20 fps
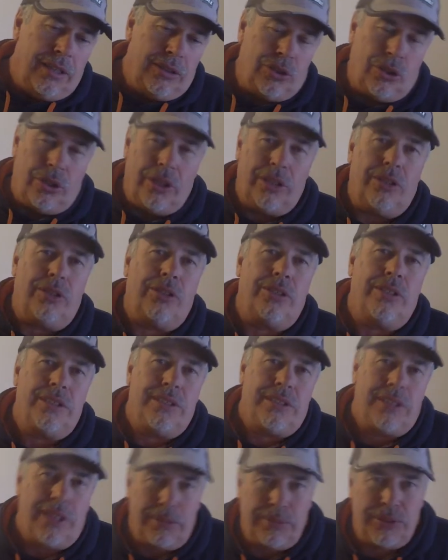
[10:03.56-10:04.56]
tight
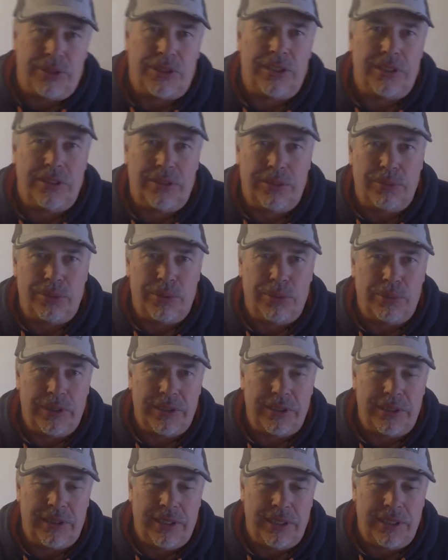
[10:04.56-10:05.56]
lines, hope to see you on the water
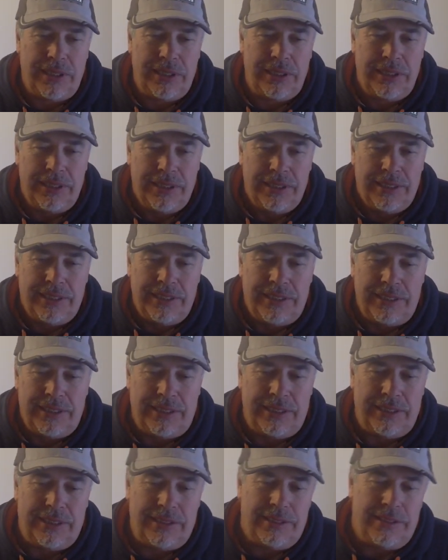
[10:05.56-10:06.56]
one day,
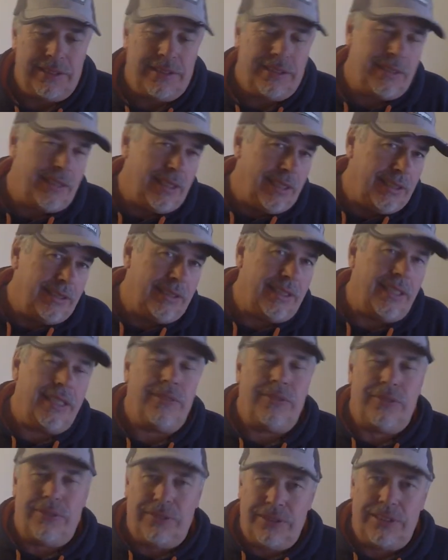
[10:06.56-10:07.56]
and stay safe.
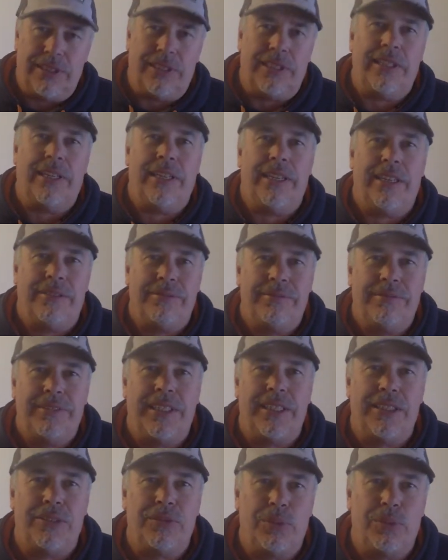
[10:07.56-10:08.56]
See you later. Thanks